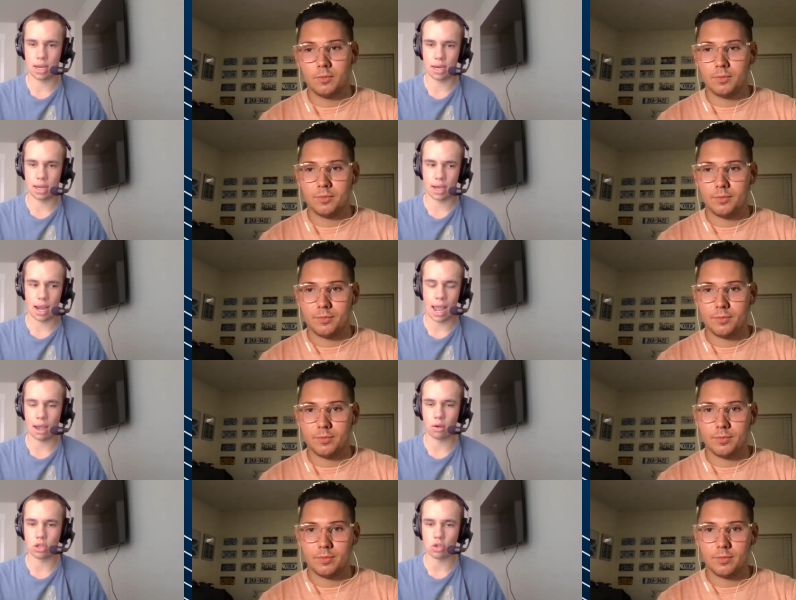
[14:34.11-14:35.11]
Speaker 1: and, and kind of
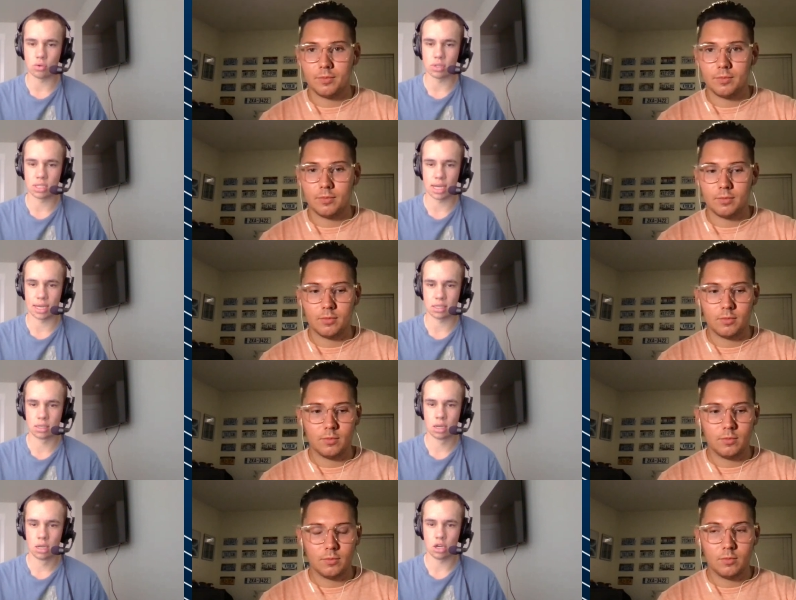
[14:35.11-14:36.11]
how do you
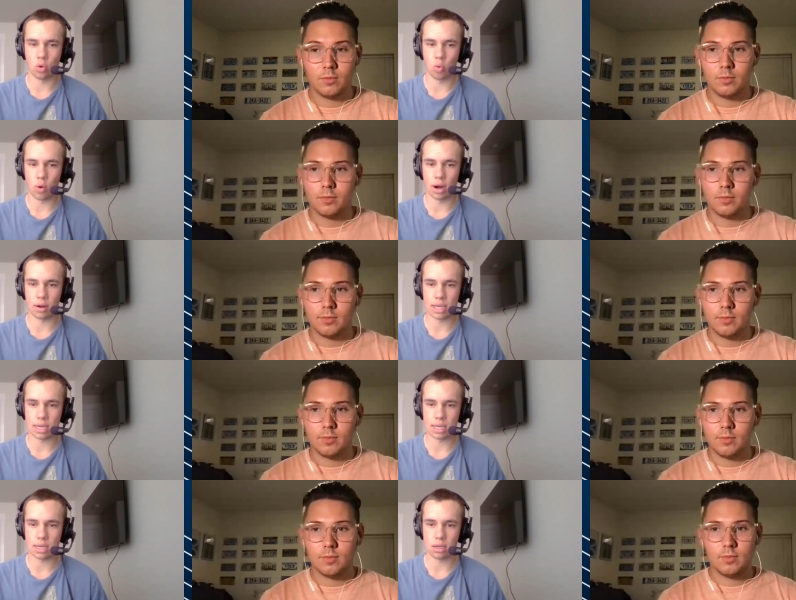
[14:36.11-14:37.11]
assess, you know, where
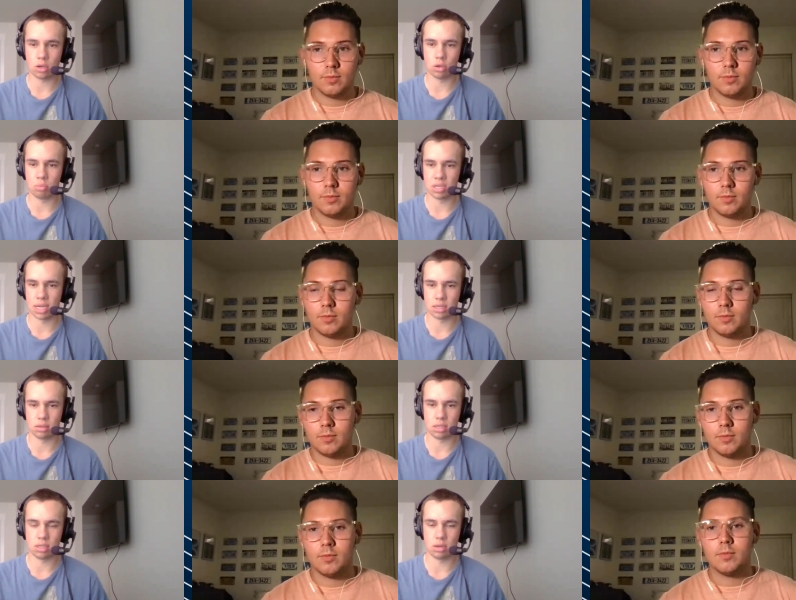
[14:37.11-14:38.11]
he could
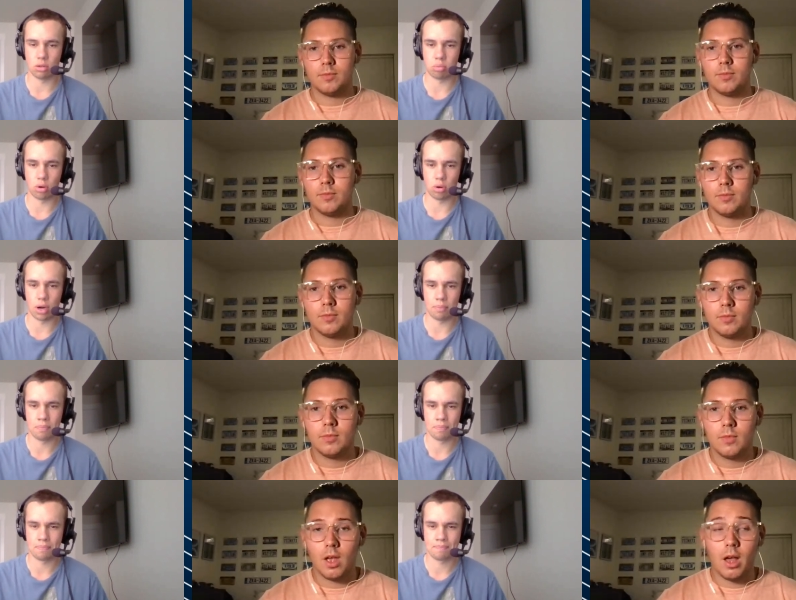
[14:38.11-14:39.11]
potentially steer the program?
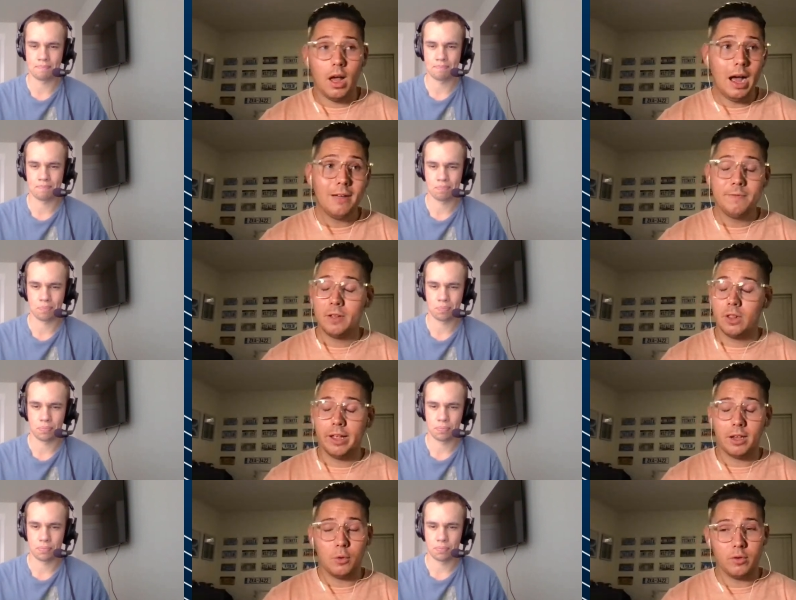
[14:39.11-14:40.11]
I felt
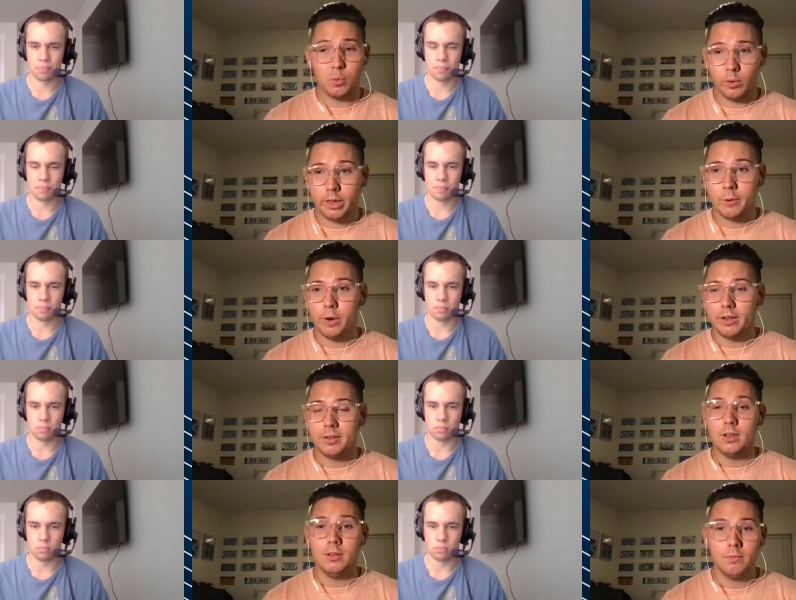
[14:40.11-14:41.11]
like
Speaker 2: it was really
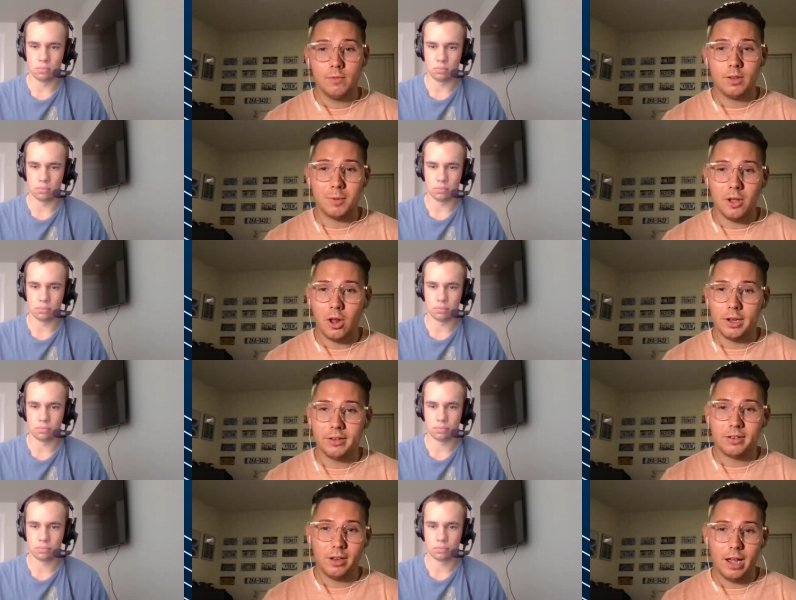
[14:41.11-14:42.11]
risky, to be
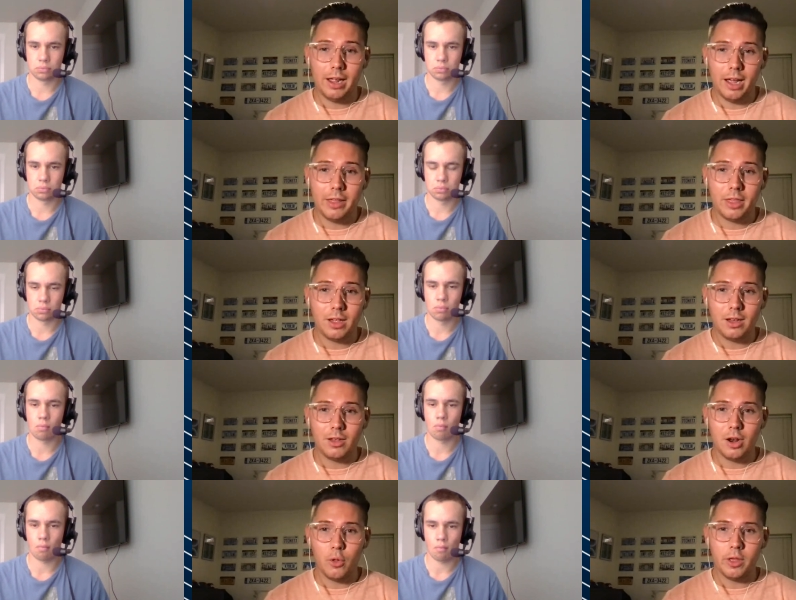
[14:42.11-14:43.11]
honest. I, I think
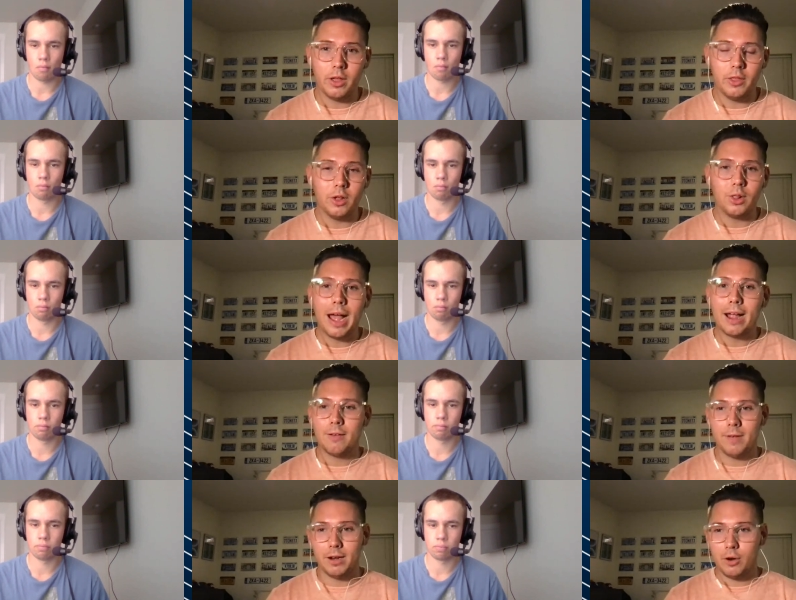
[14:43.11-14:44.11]
you know the the
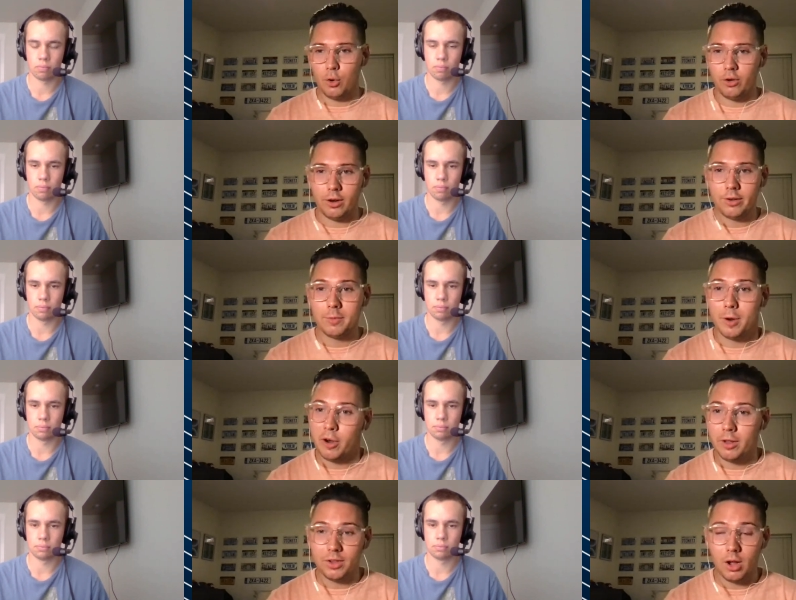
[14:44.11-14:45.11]
lack of head coaching
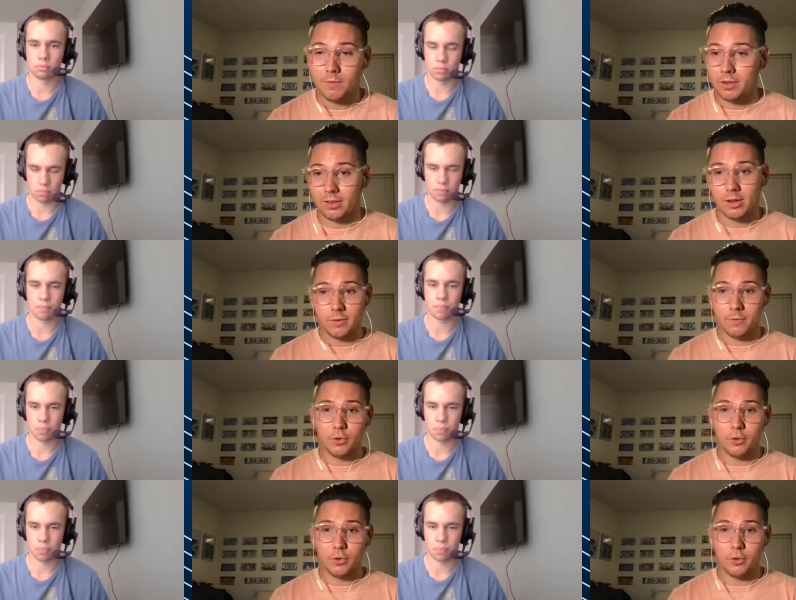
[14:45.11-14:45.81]
experience. Obviously, he's a